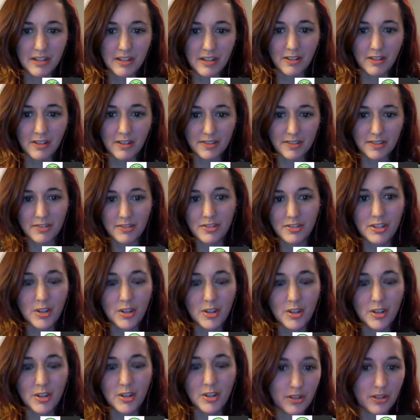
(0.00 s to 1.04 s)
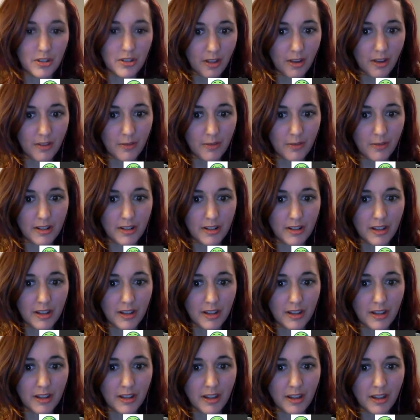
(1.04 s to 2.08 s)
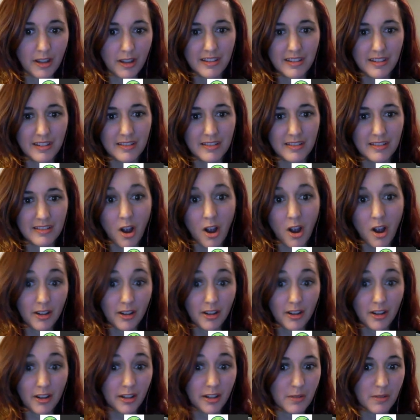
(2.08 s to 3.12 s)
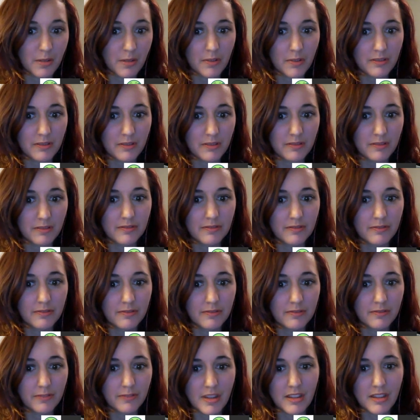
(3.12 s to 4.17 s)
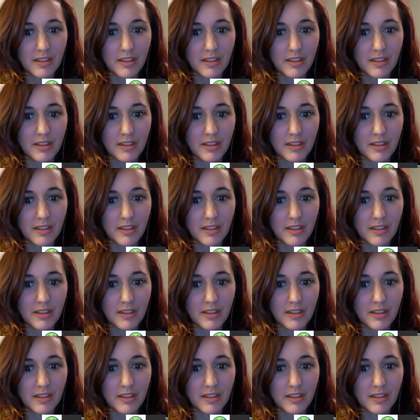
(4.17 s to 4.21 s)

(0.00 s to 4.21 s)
and also just going to a lot of WordCamps and talking with people.